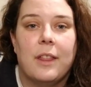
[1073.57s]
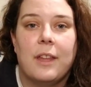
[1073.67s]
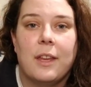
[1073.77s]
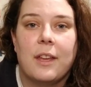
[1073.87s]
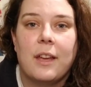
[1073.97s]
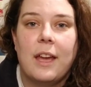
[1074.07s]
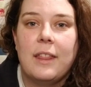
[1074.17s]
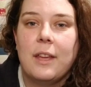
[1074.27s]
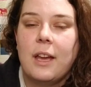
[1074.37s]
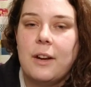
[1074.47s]
I think I
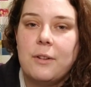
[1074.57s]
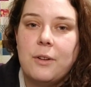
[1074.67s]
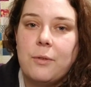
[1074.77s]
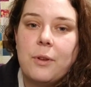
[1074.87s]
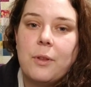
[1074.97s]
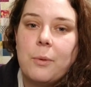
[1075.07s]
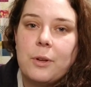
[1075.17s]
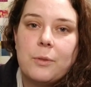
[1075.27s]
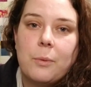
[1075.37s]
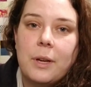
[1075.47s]
think I don't know if we're the
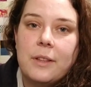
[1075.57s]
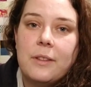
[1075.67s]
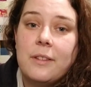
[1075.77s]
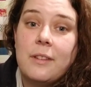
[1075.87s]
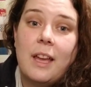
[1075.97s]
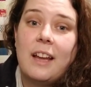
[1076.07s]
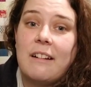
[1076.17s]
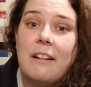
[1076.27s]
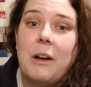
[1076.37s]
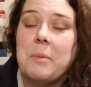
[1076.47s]
worst ones. I
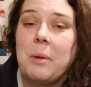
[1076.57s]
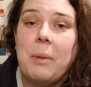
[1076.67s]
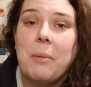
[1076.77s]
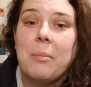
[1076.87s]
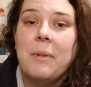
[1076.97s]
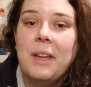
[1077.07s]
don't know. I'm not a paper